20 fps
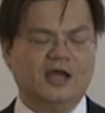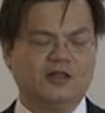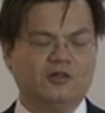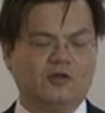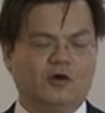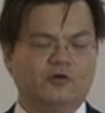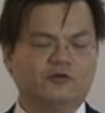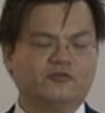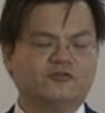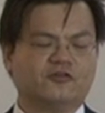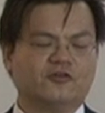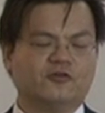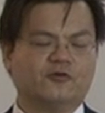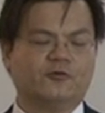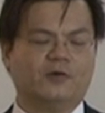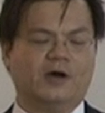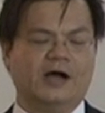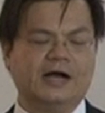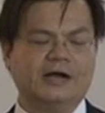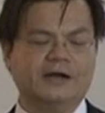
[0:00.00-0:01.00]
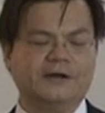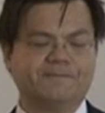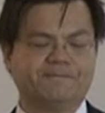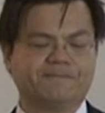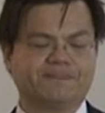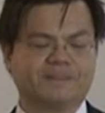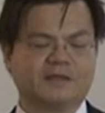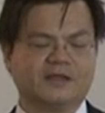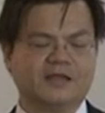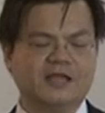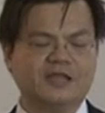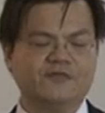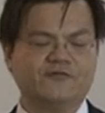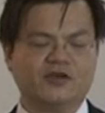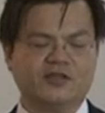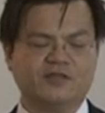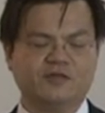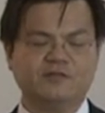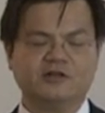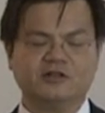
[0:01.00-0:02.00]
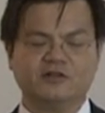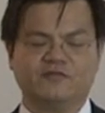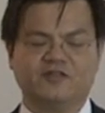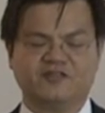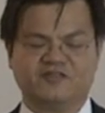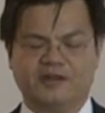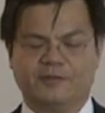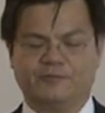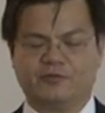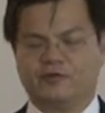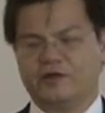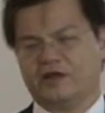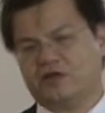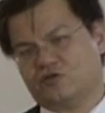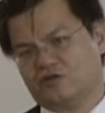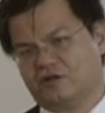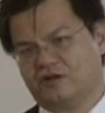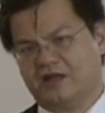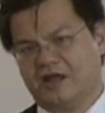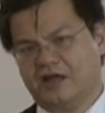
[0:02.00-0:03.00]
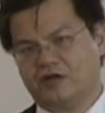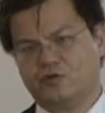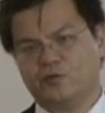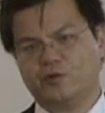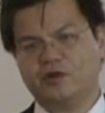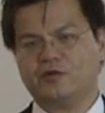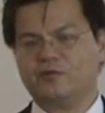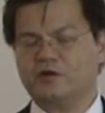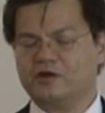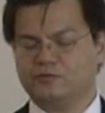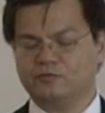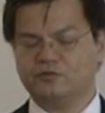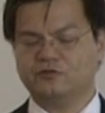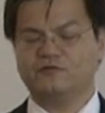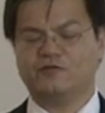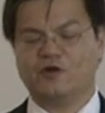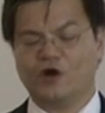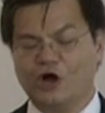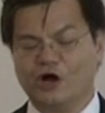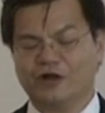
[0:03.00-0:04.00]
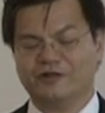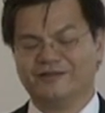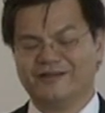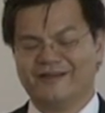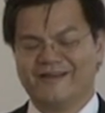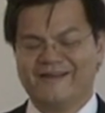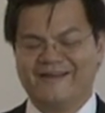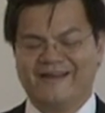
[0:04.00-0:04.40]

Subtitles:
And also, if you're in the middle of a separation and you really want to move on,